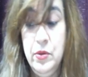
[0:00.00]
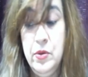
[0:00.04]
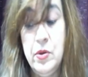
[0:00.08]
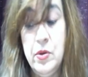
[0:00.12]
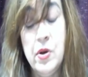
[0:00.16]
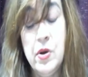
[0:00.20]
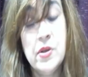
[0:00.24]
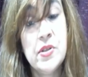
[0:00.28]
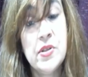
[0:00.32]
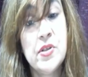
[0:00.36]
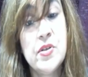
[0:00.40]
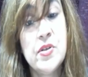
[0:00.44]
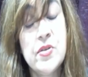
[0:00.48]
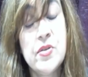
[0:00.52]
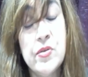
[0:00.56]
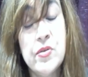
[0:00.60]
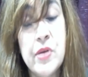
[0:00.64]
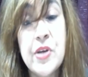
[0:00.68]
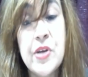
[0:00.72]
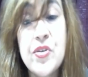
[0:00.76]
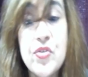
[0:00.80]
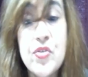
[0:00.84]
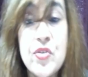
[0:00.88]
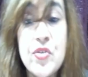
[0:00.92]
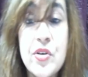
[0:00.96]
cost
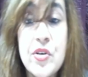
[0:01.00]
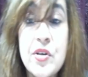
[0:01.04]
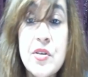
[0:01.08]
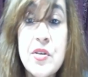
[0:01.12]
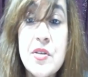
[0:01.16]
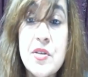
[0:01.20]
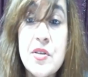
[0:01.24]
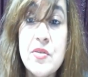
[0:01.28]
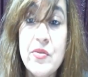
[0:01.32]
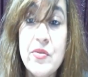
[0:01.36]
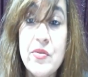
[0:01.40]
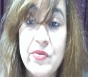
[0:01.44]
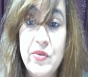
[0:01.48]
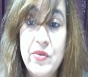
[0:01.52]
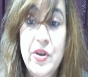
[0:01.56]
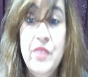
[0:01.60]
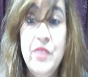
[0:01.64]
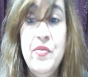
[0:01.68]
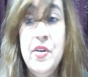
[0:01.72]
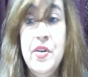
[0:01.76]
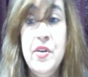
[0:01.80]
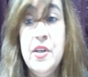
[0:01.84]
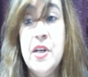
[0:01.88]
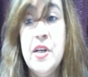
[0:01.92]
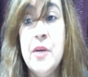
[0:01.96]
structures,
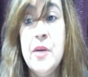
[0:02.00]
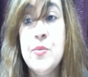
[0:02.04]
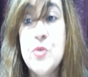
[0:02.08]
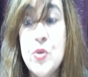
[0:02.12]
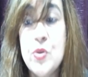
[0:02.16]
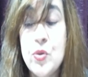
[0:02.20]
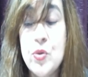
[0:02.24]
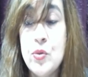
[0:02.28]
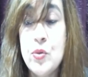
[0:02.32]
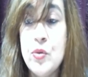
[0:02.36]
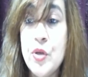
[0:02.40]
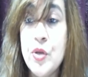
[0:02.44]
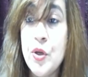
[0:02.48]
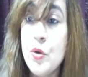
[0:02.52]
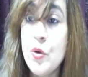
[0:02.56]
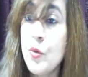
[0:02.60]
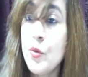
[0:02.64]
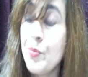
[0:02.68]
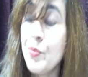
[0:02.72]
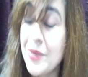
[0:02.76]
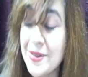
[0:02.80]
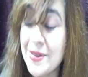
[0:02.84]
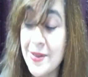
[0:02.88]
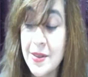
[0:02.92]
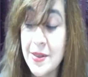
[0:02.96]
if it comes to
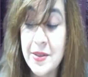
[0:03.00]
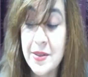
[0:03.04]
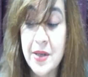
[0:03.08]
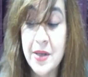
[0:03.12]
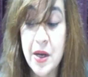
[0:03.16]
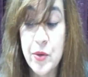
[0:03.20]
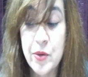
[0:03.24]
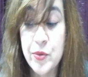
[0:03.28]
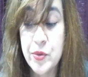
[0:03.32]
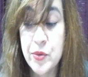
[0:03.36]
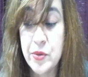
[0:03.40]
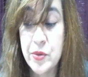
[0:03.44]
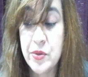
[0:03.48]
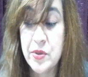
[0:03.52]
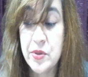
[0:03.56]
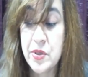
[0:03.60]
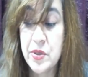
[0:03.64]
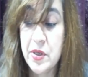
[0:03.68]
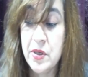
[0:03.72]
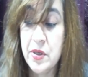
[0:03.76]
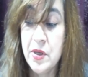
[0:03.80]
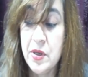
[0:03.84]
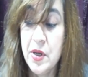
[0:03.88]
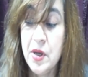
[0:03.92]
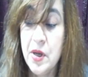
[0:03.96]
business houses,
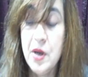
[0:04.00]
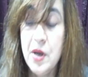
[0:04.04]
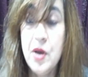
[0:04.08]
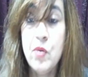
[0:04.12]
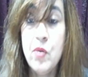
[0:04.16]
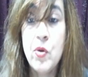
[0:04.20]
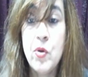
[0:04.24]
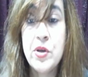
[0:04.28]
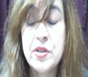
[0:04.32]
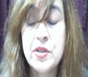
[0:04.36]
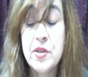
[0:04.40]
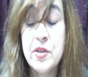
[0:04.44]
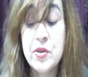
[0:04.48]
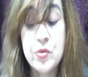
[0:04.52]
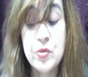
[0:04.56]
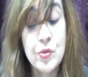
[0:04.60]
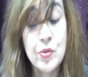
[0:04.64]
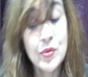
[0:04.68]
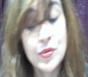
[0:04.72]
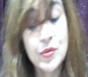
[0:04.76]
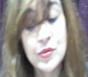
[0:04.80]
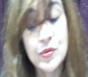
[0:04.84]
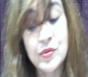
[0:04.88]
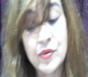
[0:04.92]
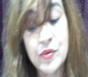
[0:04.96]
and what are the
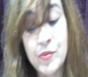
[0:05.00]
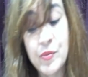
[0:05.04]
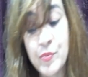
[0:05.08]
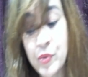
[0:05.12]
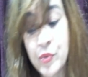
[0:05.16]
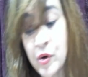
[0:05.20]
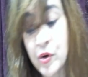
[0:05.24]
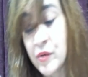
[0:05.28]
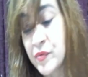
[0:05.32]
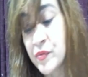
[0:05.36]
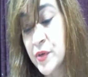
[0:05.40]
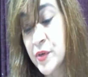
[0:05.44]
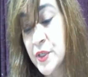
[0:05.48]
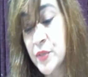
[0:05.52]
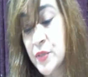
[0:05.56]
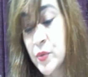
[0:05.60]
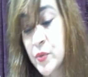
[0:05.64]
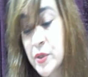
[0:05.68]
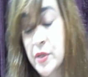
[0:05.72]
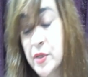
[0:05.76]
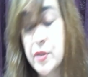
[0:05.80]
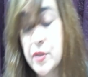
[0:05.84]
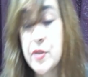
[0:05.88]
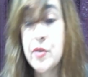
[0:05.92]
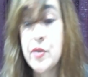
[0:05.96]
sources of profits,
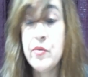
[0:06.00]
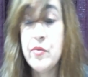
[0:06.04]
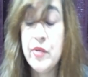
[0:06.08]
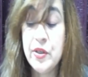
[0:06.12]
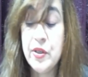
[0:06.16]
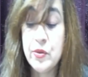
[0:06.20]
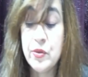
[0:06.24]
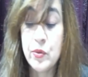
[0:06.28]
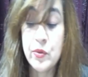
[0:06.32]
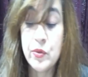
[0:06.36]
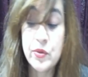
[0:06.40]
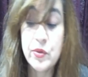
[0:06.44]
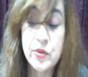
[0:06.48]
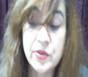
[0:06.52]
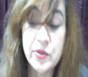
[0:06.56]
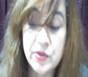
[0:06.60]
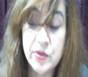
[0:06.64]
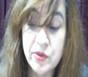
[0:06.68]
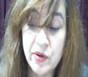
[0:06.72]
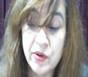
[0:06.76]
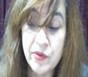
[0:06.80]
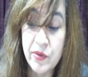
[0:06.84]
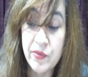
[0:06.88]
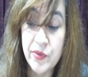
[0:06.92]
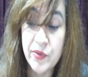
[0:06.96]
what are the resources
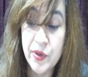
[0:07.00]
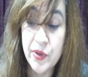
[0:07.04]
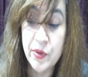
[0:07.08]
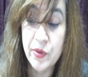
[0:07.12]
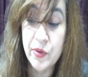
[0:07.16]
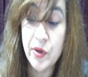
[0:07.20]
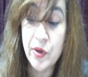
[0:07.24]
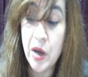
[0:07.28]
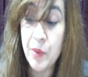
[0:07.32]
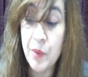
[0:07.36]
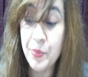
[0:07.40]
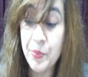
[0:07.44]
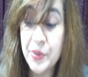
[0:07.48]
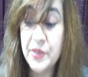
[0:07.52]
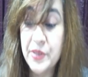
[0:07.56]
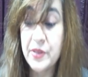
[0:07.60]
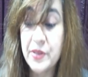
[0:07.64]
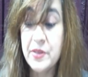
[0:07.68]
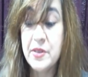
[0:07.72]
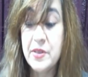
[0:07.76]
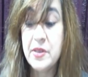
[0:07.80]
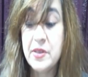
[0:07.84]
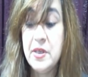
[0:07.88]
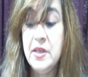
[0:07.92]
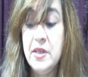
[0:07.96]
of
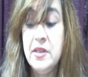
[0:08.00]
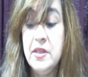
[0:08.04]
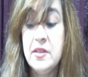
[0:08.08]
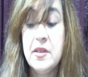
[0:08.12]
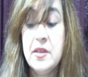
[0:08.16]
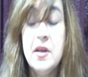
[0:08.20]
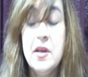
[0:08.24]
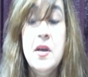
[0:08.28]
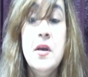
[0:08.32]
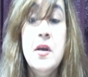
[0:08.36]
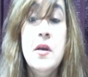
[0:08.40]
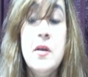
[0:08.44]
competencies,